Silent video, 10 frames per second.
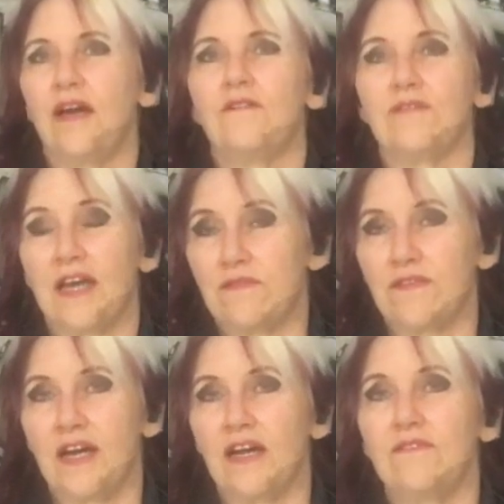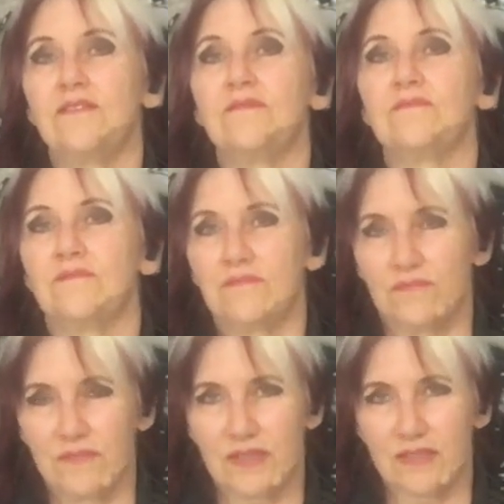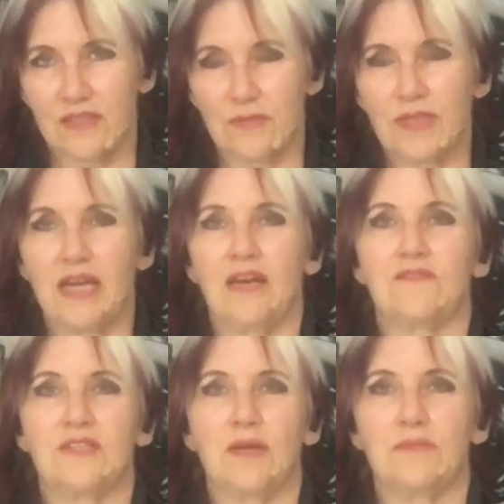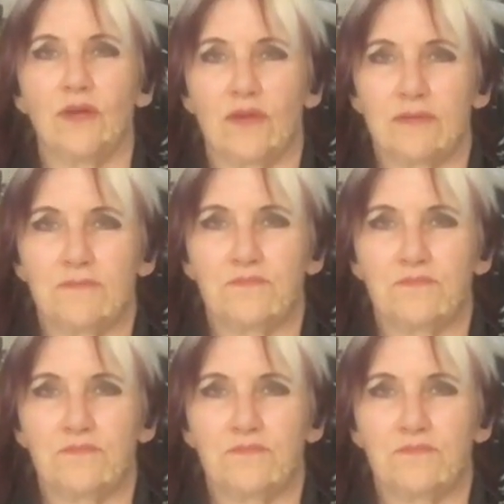Flat 5 is going to be a half step lower.